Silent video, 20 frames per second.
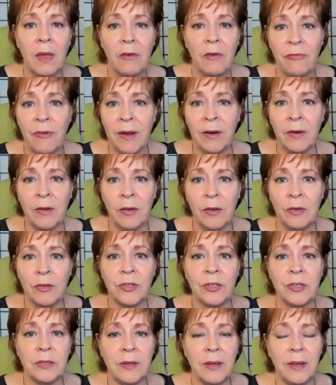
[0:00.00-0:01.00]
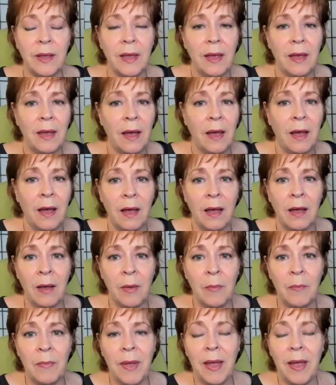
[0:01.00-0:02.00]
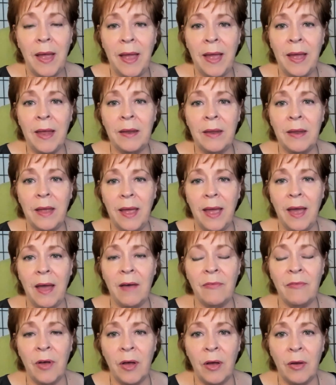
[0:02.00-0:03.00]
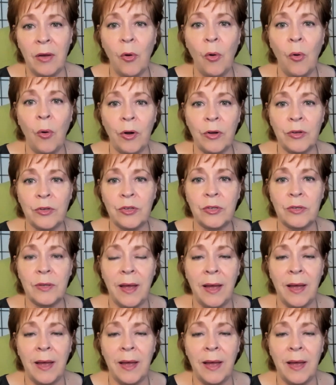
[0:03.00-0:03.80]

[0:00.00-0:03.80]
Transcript: funnels, and have a course